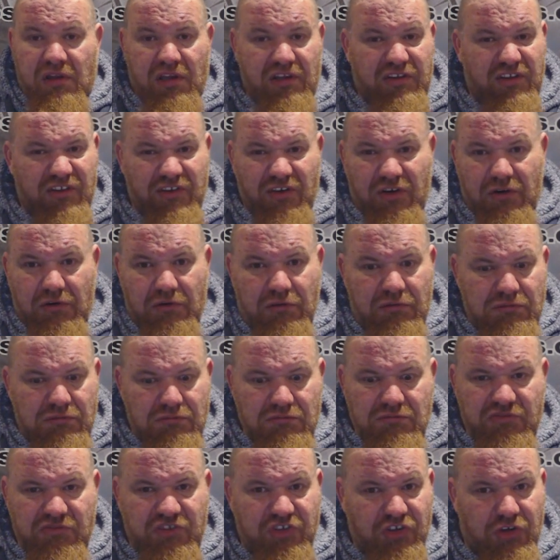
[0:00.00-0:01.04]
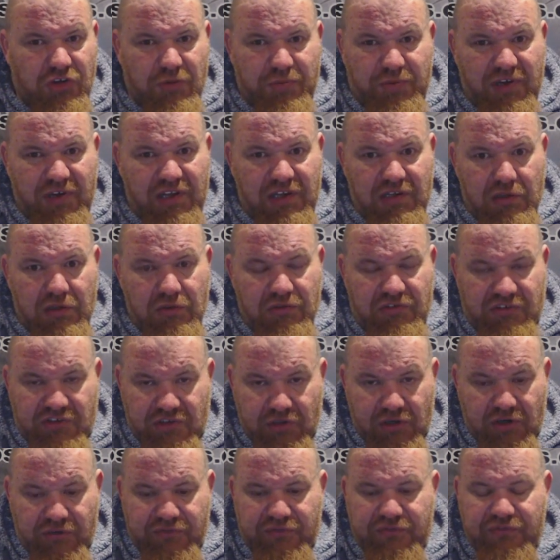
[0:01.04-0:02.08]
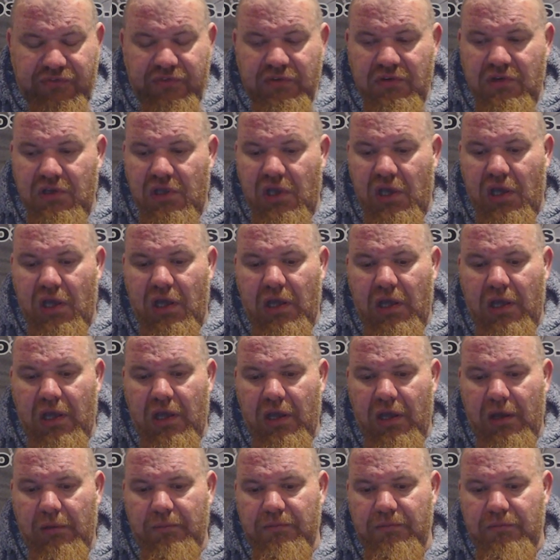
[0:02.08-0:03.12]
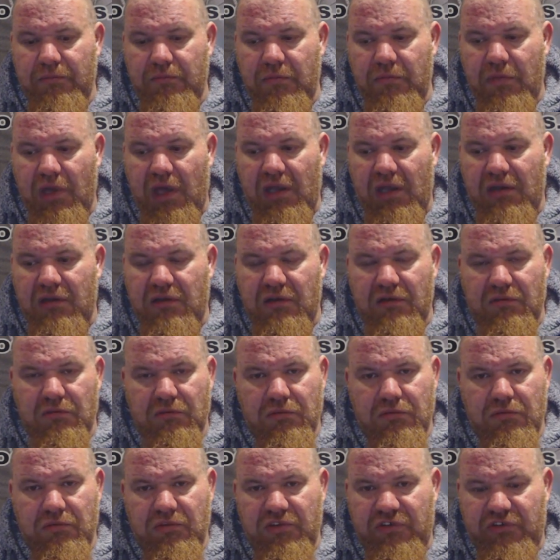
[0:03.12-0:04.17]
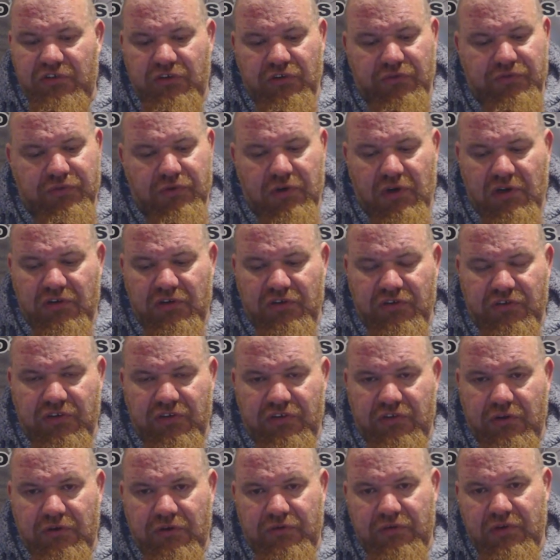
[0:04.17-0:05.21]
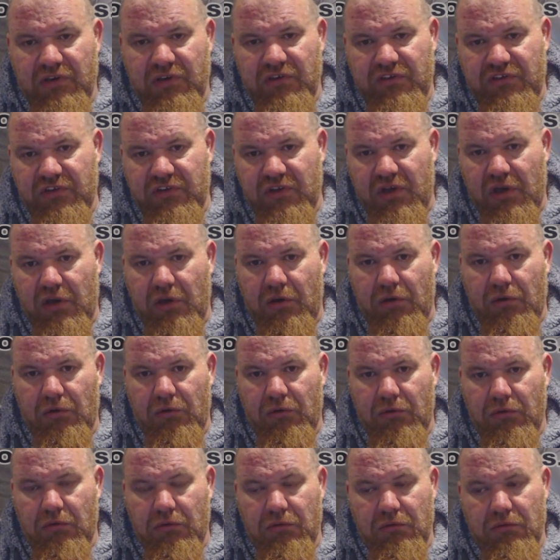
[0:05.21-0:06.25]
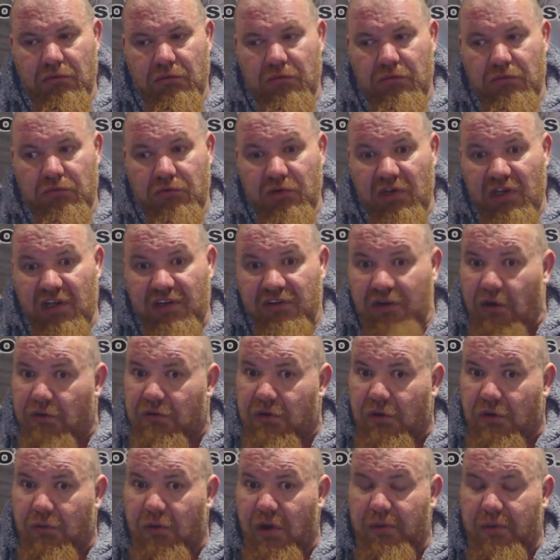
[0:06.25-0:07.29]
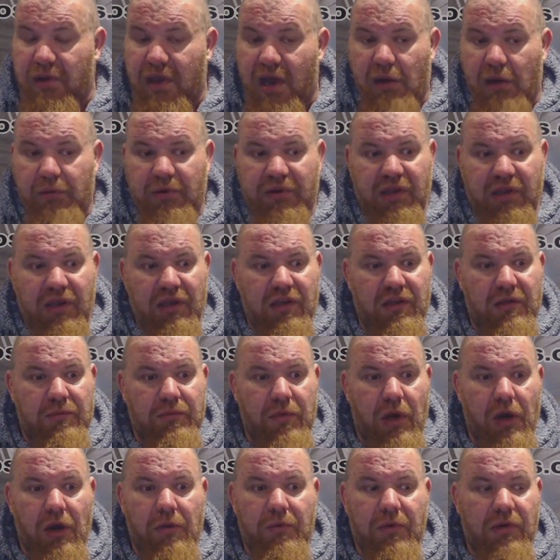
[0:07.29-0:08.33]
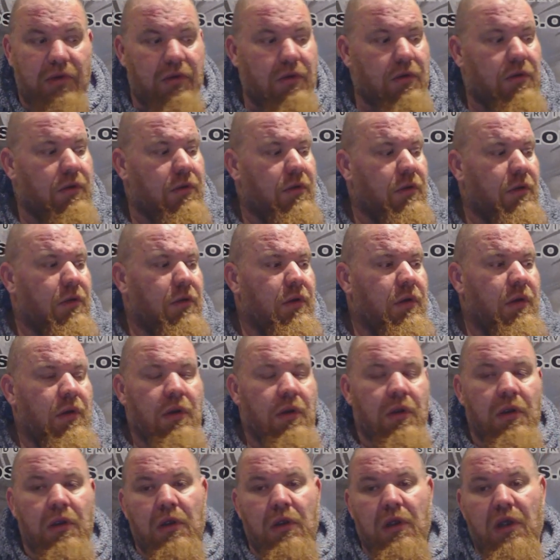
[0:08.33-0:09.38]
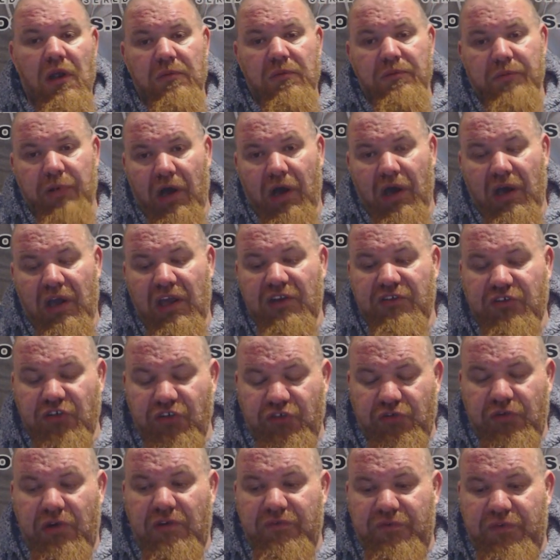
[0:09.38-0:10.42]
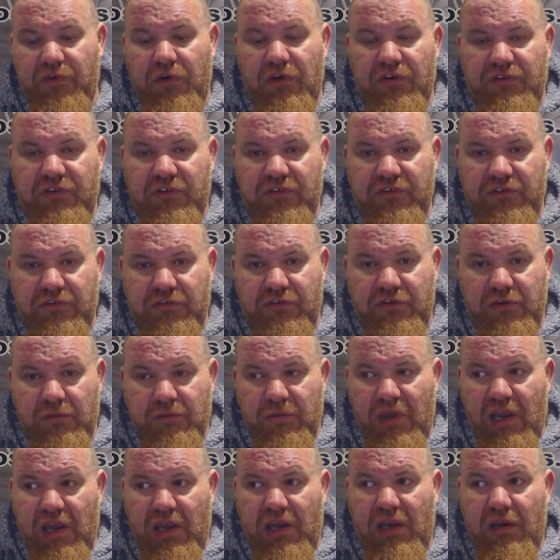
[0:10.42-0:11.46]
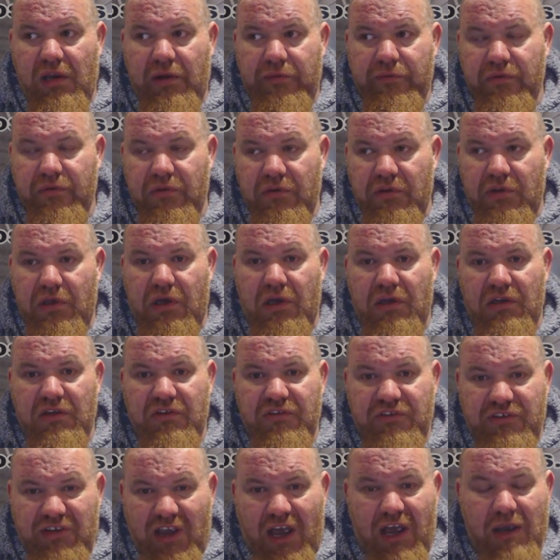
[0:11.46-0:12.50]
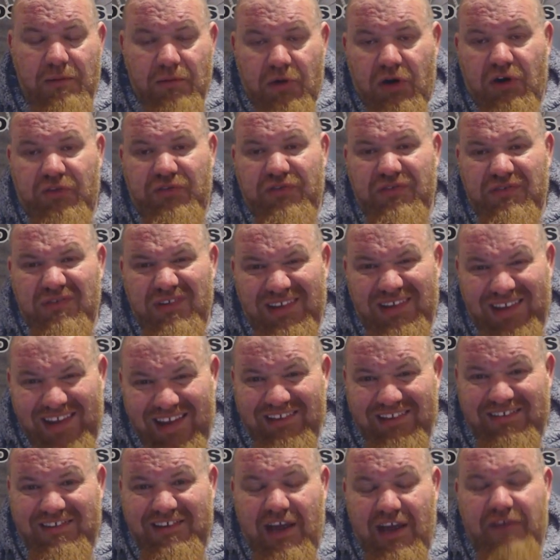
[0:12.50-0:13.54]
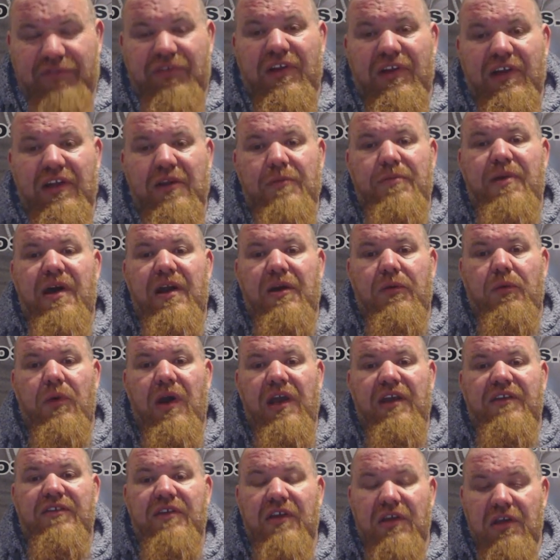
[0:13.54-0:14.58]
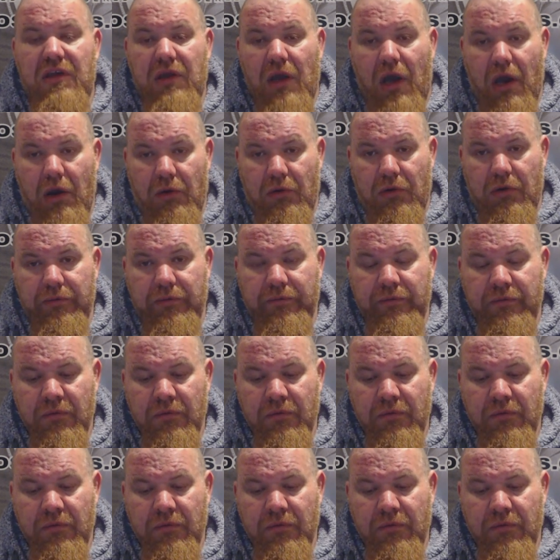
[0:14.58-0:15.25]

This is all sort of pretty new stuff, and it's stuff we're only just discovering, so really don't know where we are with it at the moment. But it just reinforces to me that time off is definitely the better way to go.